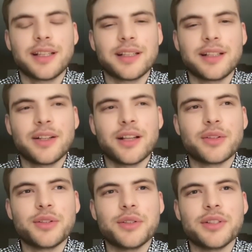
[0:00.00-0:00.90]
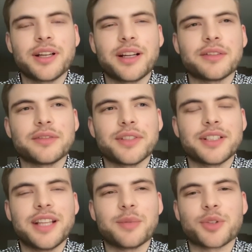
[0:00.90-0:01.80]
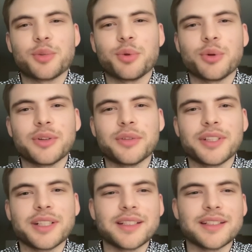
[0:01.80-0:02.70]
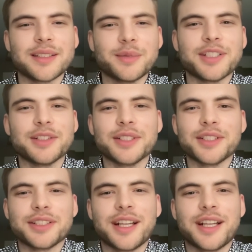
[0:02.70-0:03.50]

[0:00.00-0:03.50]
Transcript: It allows you to kind of establish rapport really easily because you can just